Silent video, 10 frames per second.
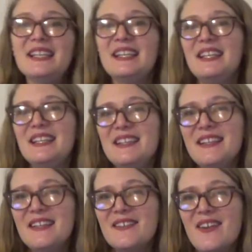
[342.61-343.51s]

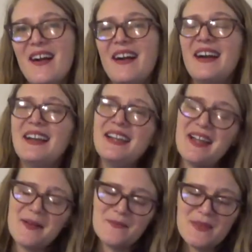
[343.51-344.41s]
here I
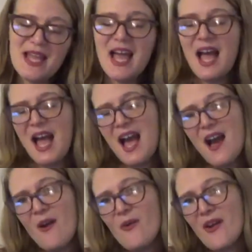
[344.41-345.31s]
am.
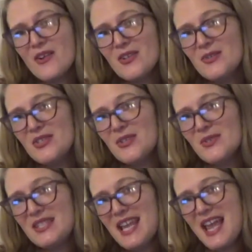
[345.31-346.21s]
How are you
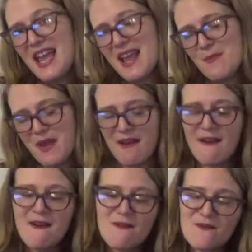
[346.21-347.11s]
today,
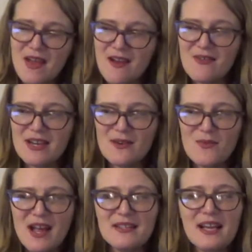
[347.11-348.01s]
bear? Very
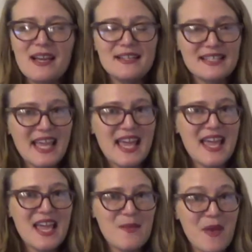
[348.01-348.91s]
well, I
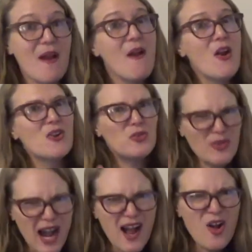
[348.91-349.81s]
say, bear.
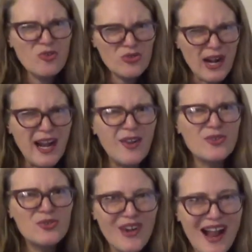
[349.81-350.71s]
Growl,
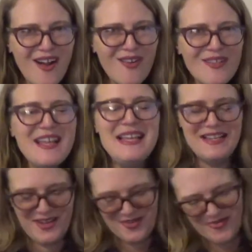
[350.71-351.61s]
growl, growl,
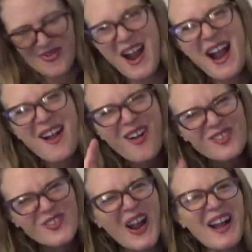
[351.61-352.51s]

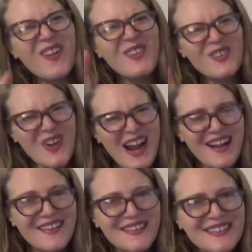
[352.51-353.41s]
growl, growl,
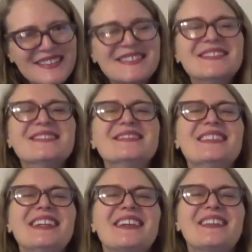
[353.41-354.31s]
growl.
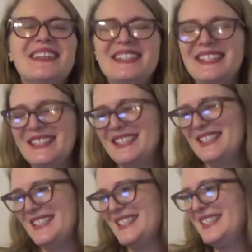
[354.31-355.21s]
Very
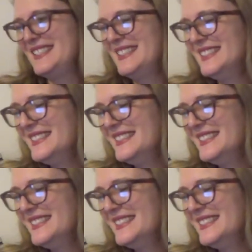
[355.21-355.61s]
nice.